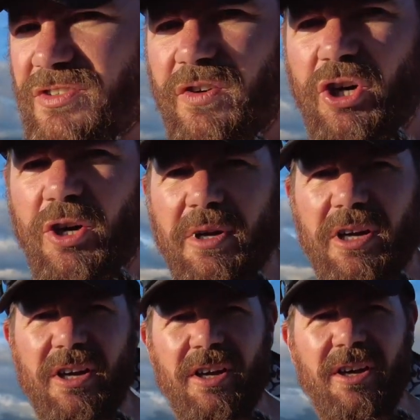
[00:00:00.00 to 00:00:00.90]
form
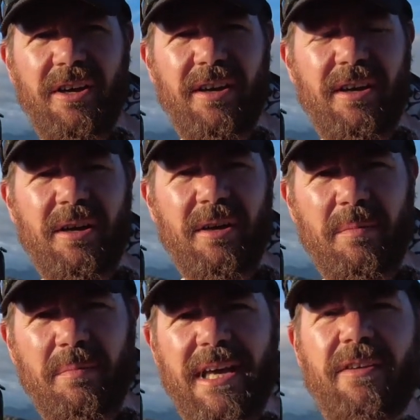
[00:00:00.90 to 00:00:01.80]
a
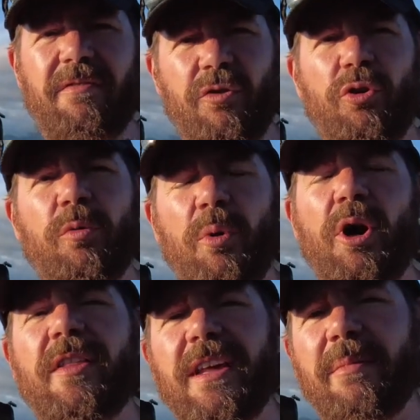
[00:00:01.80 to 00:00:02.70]
main focal
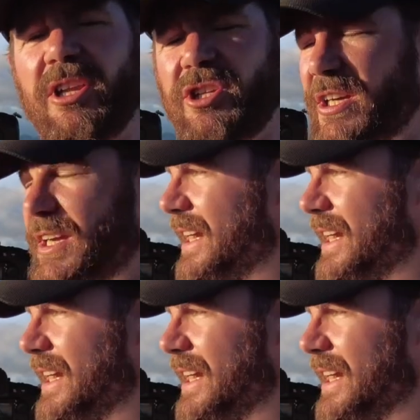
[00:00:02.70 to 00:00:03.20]
point of the image.